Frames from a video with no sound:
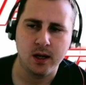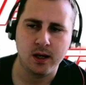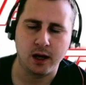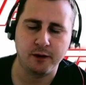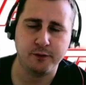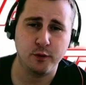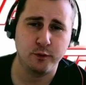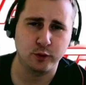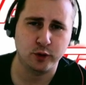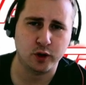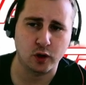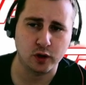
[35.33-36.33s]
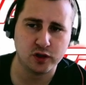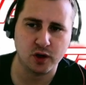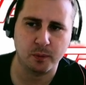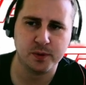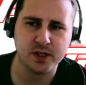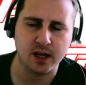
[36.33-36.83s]
if you've only got a
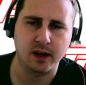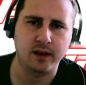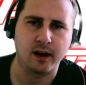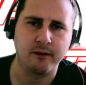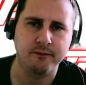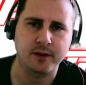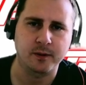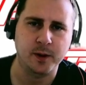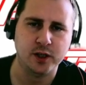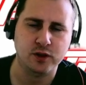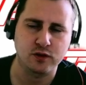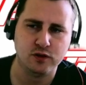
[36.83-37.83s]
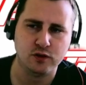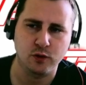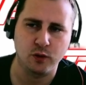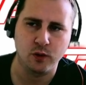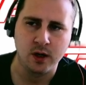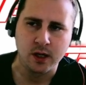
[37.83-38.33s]
subset of that information.
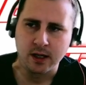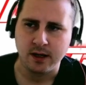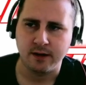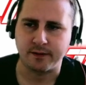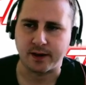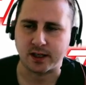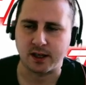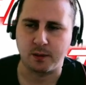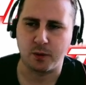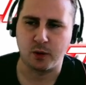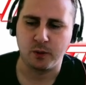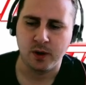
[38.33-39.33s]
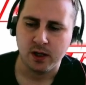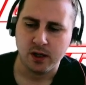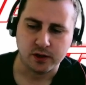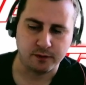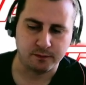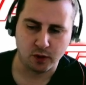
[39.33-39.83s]
So, for example,
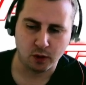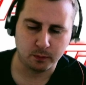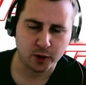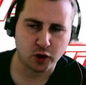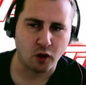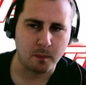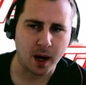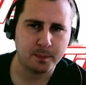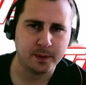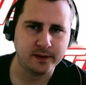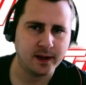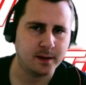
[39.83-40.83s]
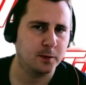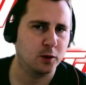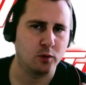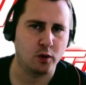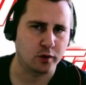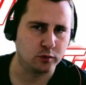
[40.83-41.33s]
you've normally got a mapping table
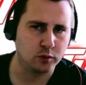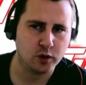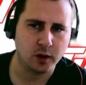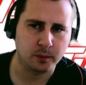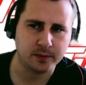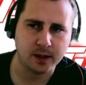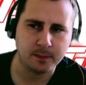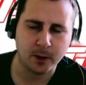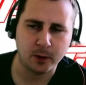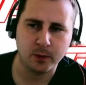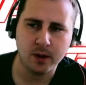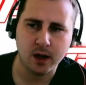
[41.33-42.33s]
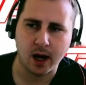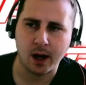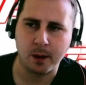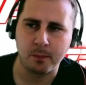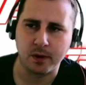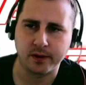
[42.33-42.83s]
or a lookup table.
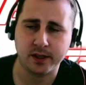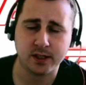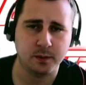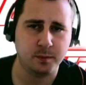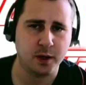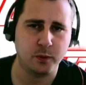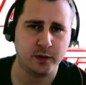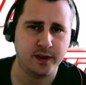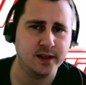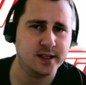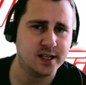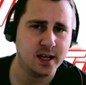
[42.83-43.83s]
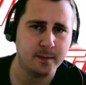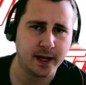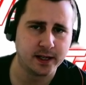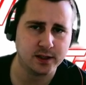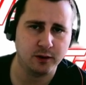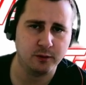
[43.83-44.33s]
This could be within the same
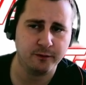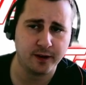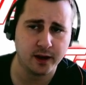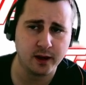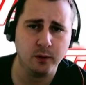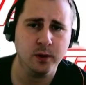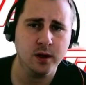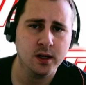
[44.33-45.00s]
Excel file,